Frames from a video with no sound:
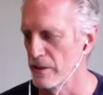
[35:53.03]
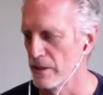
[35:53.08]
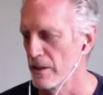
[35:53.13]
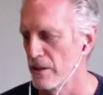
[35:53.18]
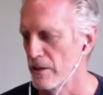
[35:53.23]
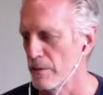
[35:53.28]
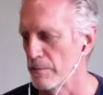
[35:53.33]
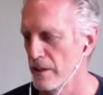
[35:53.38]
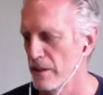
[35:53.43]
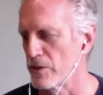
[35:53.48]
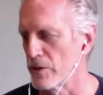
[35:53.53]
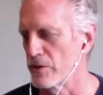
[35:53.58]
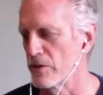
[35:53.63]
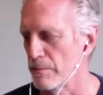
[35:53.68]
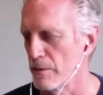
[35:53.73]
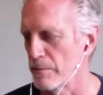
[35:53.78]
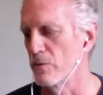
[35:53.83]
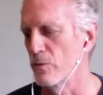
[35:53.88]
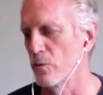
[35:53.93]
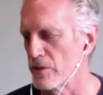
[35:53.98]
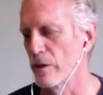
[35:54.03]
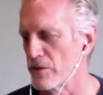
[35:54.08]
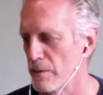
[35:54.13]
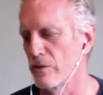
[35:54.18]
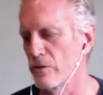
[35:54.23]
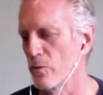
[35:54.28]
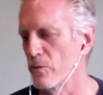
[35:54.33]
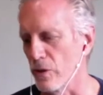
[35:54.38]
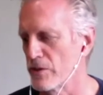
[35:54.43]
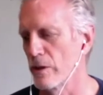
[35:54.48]
the person we're
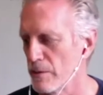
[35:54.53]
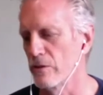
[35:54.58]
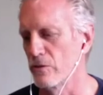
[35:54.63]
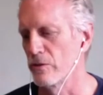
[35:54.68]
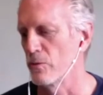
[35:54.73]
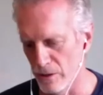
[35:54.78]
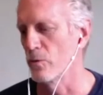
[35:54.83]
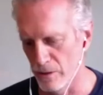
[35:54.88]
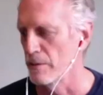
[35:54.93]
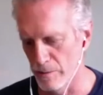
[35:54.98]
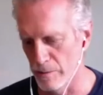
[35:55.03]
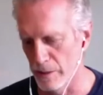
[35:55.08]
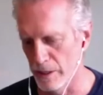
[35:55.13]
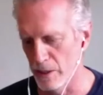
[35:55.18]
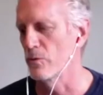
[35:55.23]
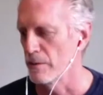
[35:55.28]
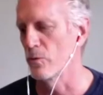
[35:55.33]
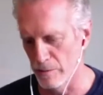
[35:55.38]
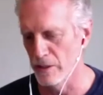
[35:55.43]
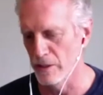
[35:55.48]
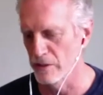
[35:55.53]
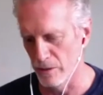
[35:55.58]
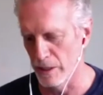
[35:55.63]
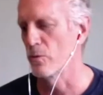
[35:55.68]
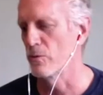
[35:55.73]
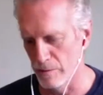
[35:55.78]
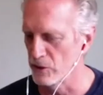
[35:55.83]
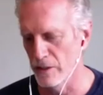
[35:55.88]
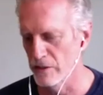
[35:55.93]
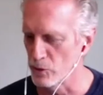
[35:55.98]
drawn to in many ways is
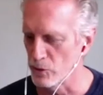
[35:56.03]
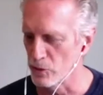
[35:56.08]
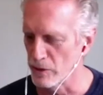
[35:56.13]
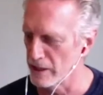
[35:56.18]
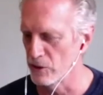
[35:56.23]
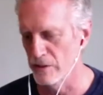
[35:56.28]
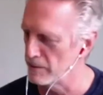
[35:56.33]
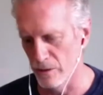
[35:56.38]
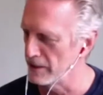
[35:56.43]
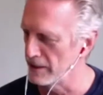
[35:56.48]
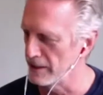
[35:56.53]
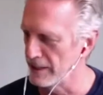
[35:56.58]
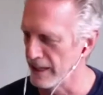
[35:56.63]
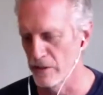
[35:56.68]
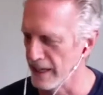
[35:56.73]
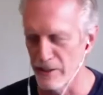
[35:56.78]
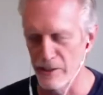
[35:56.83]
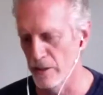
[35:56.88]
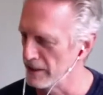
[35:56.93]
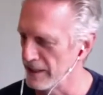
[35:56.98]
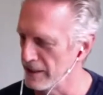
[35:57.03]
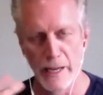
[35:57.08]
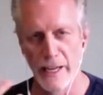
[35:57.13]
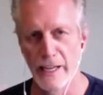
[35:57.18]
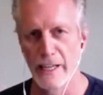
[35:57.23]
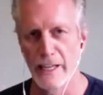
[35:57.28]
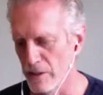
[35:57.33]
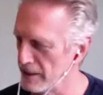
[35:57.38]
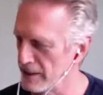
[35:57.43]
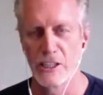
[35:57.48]
incredibly
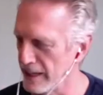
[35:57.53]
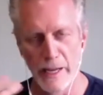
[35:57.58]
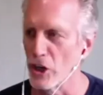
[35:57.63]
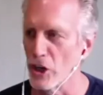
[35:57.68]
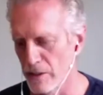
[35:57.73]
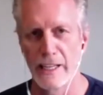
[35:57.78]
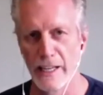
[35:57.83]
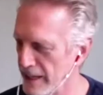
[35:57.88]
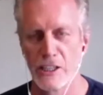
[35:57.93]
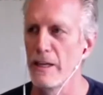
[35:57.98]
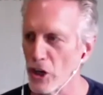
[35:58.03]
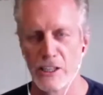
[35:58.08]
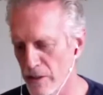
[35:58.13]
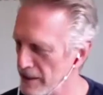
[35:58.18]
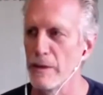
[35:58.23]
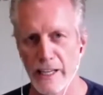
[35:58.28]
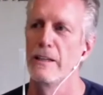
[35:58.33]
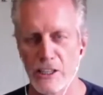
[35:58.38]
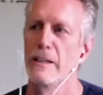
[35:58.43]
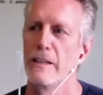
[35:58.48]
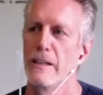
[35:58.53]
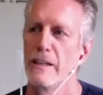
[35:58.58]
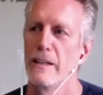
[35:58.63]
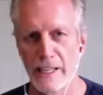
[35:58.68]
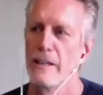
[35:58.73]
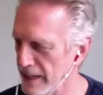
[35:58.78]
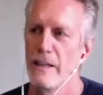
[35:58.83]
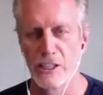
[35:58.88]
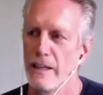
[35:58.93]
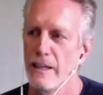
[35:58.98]
charismatic and charming and
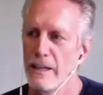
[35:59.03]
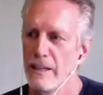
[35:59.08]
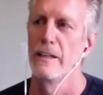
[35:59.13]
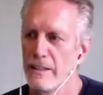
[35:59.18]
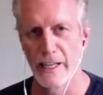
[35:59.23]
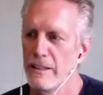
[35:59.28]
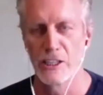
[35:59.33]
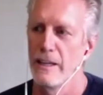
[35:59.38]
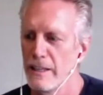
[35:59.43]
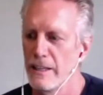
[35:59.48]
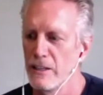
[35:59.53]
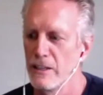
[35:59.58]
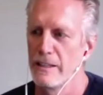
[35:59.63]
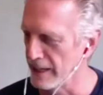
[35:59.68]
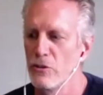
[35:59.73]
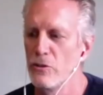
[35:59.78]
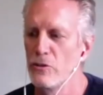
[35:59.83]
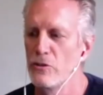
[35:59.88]
and can do